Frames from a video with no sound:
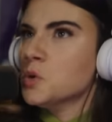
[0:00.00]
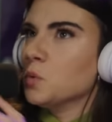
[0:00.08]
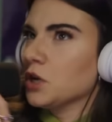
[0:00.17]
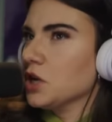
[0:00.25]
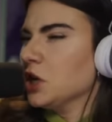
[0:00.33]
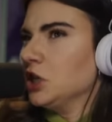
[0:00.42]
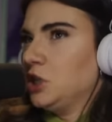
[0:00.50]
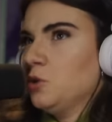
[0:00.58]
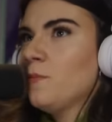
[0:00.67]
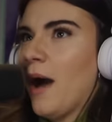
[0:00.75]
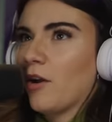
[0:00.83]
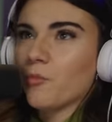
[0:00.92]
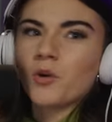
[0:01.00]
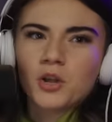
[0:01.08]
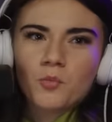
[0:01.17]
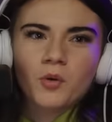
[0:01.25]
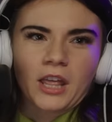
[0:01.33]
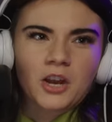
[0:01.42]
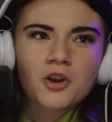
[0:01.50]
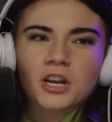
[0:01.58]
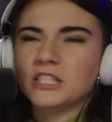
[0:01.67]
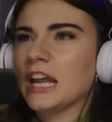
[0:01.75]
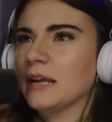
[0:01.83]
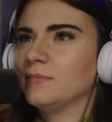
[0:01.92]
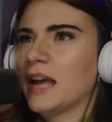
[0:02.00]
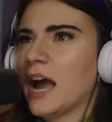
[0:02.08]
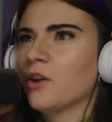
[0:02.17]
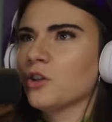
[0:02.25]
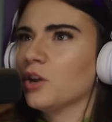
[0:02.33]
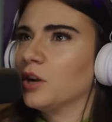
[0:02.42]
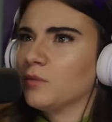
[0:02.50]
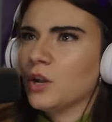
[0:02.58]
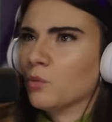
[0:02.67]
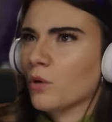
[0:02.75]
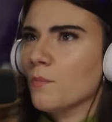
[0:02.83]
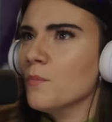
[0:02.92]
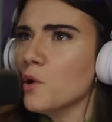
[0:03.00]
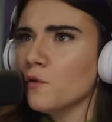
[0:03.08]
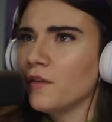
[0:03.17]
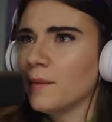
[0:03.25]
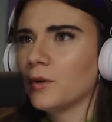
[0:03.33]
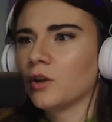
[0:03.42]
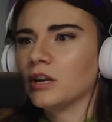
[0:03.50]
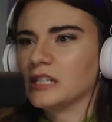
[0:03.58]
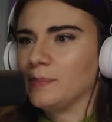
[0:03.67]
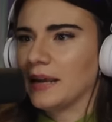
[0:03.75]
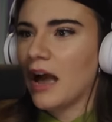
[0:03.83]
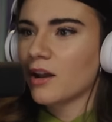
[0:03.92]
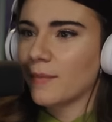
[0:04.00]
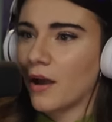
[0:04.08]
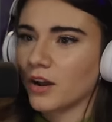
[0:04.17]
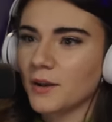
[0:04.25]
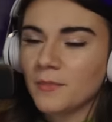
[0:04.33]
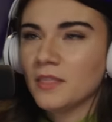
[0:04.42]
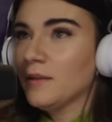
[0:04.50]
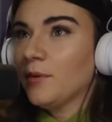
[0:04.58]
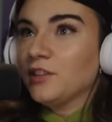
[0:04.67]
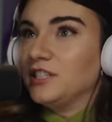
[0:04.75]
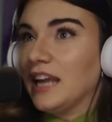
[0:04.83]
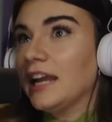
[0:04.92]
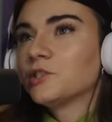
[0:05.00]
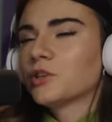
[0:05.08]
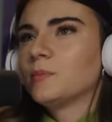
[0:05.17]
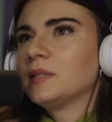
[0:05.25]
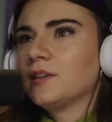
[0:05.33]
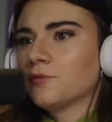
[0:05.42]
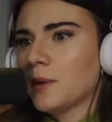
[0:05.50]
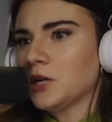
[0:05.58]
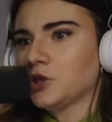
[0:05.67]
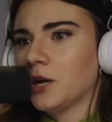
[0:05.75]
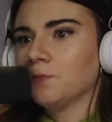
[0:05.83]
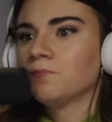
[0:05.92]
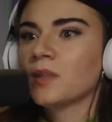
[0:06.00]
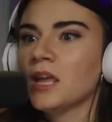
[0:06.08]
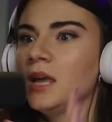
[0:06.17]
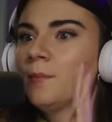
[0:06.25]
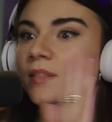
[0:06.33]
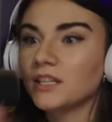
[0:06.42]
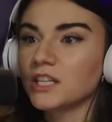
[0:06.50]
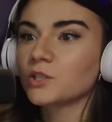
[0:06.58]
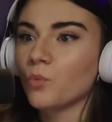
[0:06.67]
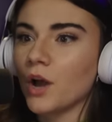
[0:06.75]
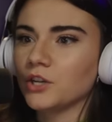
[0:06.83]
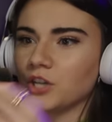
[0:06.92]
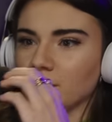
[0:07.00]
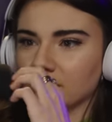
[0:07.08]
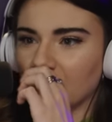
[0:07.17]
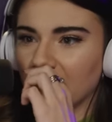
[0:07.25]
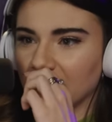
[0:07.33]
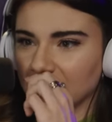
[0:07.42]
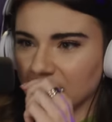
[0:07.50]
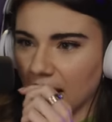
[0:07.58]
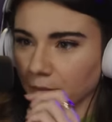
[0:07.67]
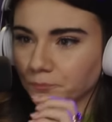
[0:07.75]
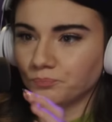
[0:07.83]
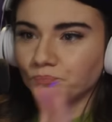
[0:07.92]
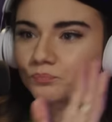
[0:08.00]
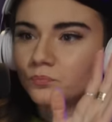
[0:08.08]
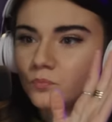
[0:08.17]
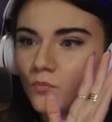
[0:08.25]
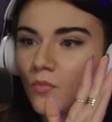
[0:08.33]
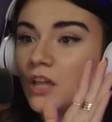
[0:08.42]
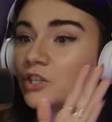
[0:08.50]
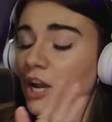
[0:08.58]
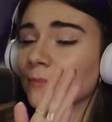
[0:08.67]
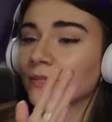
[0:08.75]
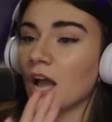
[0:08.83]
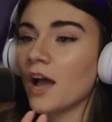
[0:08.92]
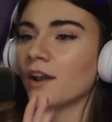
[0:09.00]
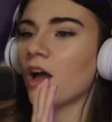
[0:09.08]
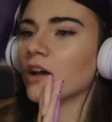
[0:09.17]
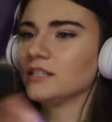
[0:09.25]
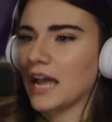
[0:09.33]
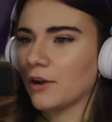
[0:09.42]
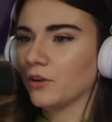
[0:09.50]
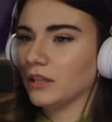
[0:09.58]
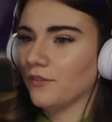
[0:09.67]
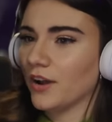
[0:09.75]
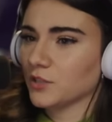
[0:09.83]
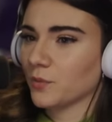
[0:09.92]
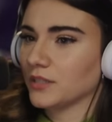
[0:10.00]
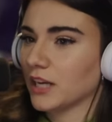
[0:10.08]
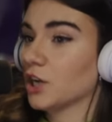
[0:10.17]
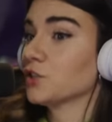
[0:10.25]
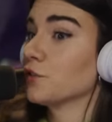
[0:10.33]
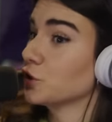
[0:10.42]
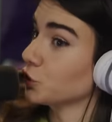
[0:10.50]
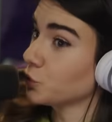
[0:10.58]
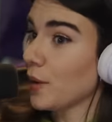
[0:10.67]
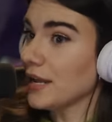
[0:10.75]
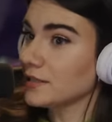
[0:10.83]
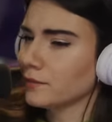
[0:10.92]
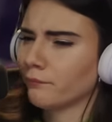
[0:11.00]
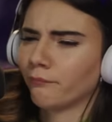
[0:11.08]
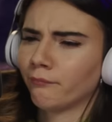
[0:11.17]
what are you going to do about him? You're going to take him down? Are you going to, you know, remove him? Are you going to speak out about it? But this dangerous misinformation. But this is what James Gunn had to say. James Gunn, on Zachary Levi's recent controversial tweet,